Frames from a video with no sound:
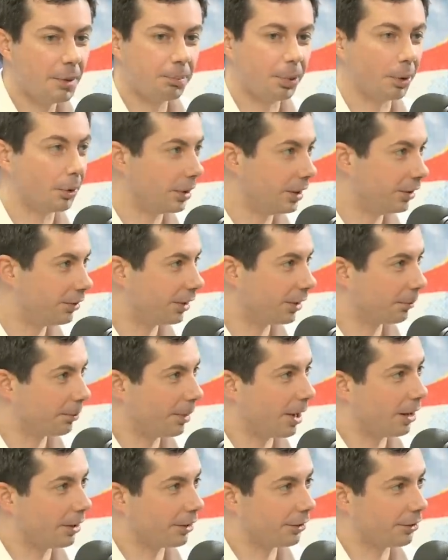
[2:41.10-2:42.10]
policing
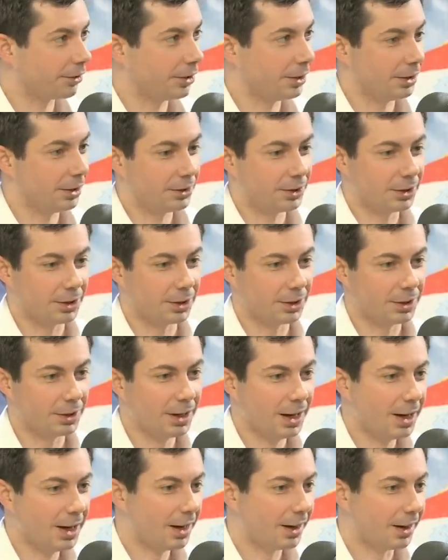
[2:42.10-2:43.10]
policy to
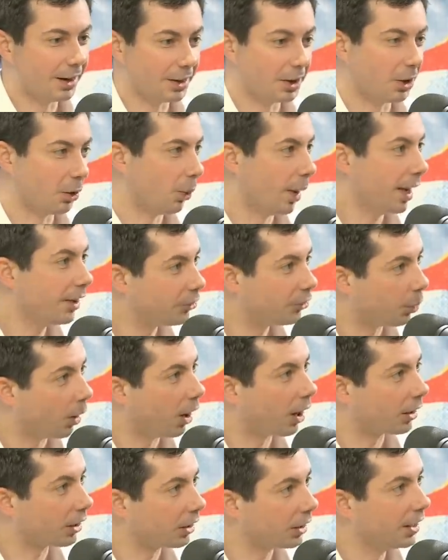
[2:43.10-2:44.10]
uh, you know
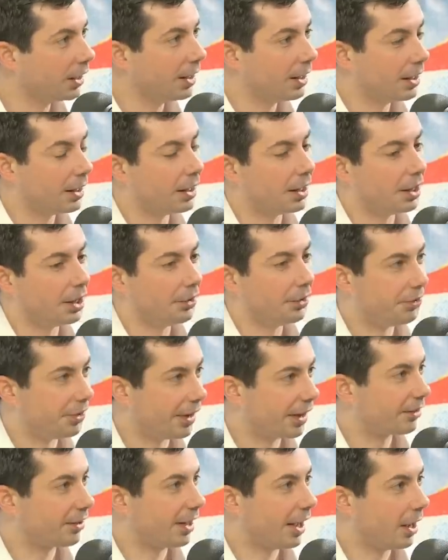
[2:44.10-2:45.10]
wastewater uh,
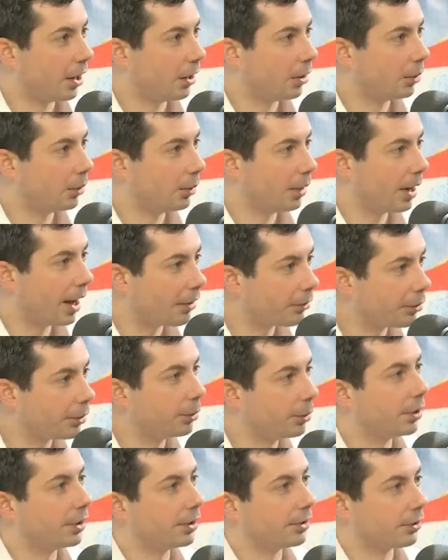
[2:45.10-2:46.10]
affects how
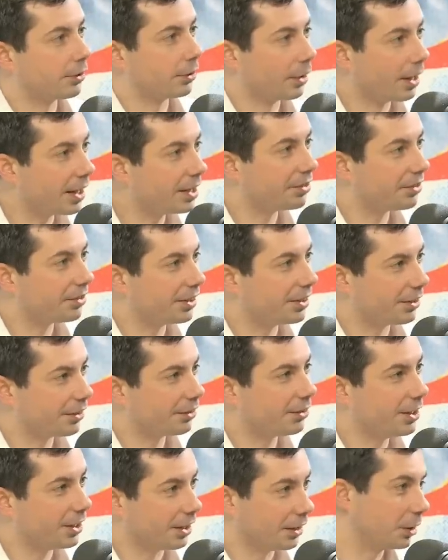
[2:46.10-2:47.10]
everyone's life in the
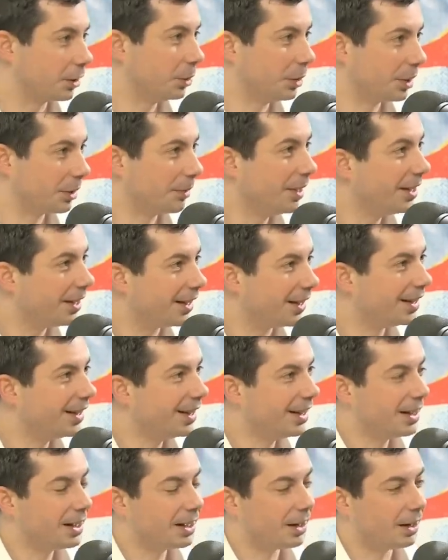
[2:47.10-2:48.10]
city, including me,
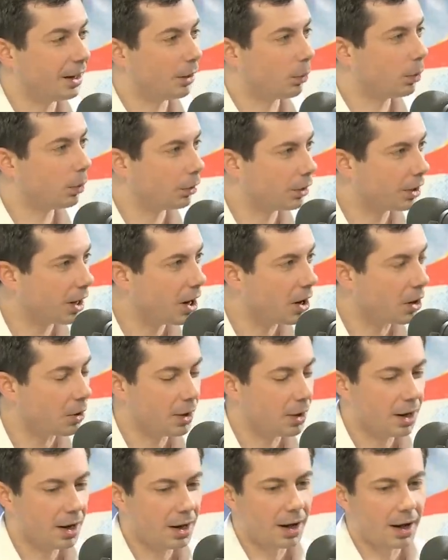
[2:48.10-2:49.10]
uh, will
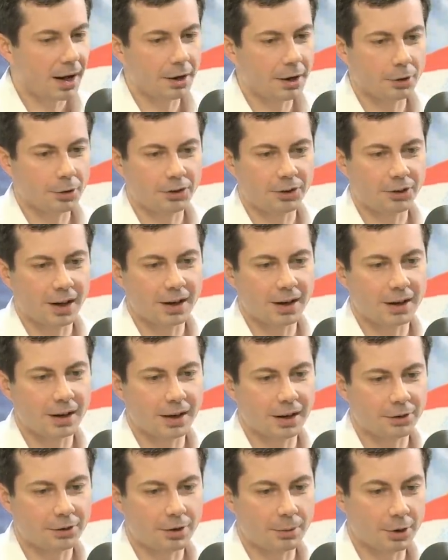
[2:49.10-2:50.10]
go. I understand
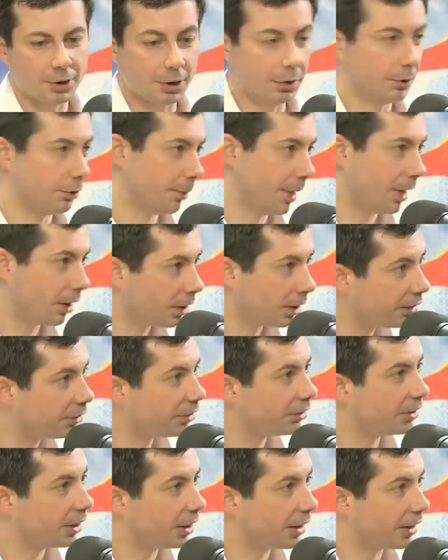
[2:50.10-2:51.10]
it as somebody whose
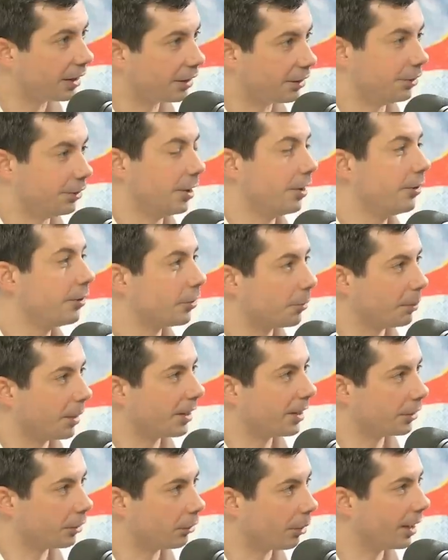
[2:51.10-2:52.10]
marriage uh, exists
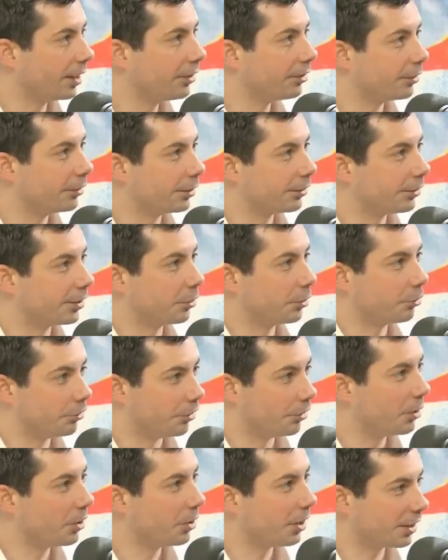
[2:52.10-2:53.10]
by the grace of a single
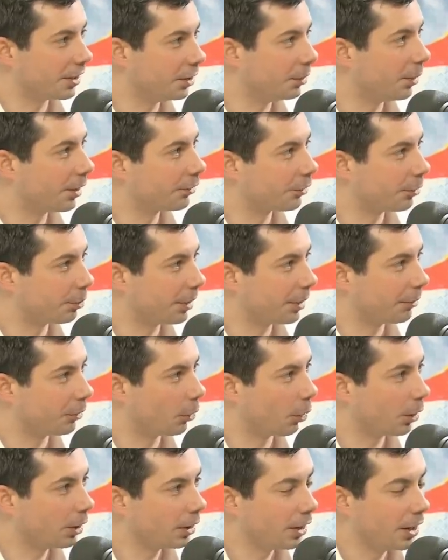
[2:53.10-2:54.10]
vote on the U.S. Supreme
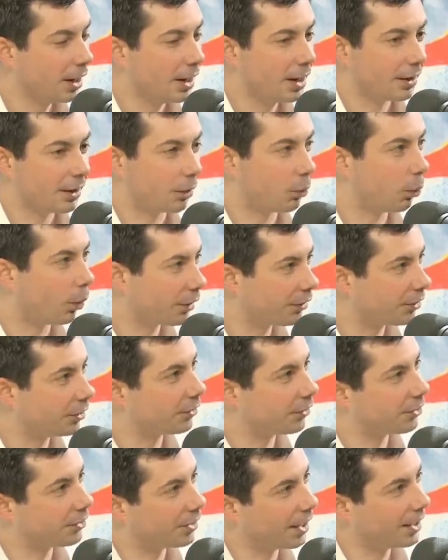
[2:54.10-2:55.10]
Court. Like, what's
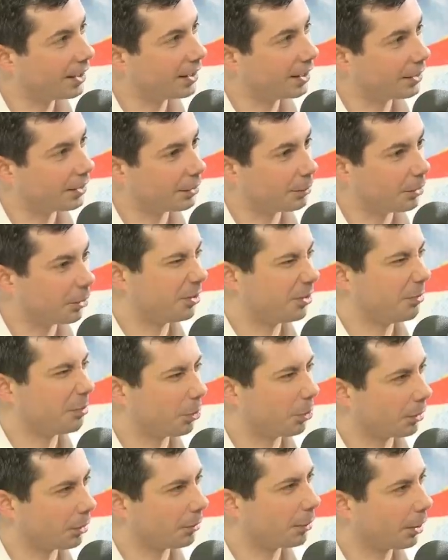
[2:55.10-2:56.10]
at stake in the most
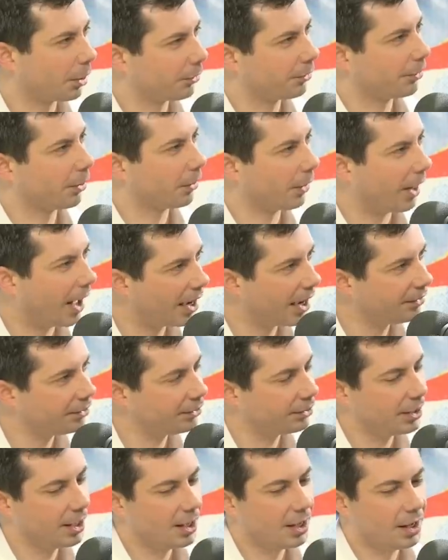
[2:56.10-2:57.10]
important parts of our
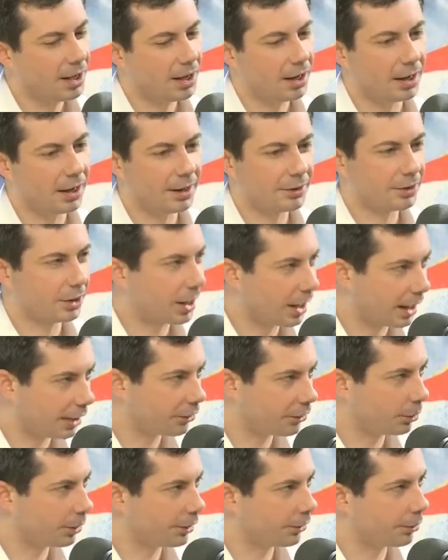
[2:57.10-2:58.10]
lives uh, as a
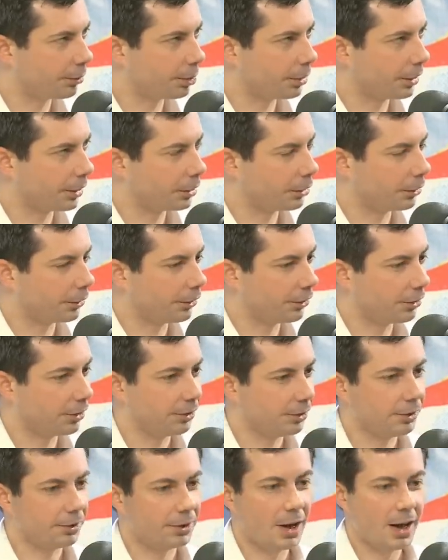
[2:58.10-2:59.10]
consequence of political
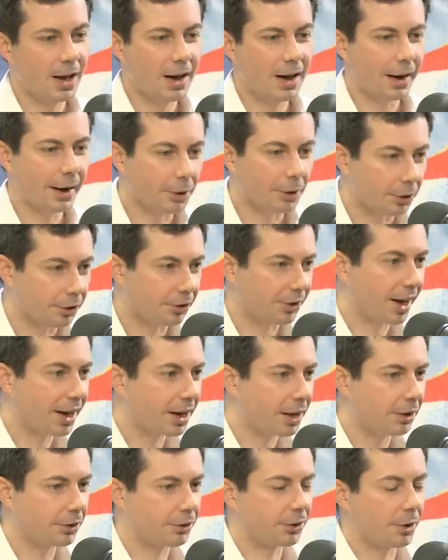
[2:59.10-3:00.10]
decisions? I
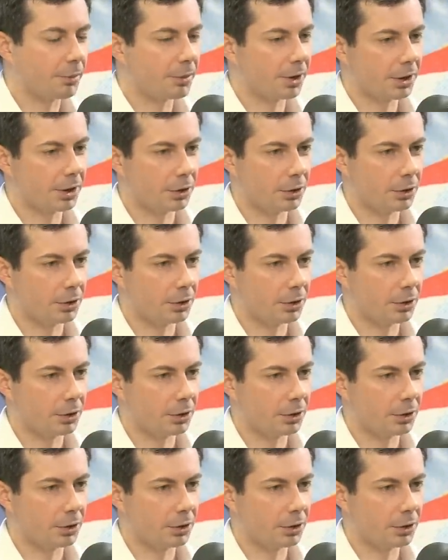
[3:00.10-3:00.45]
understand it as somebody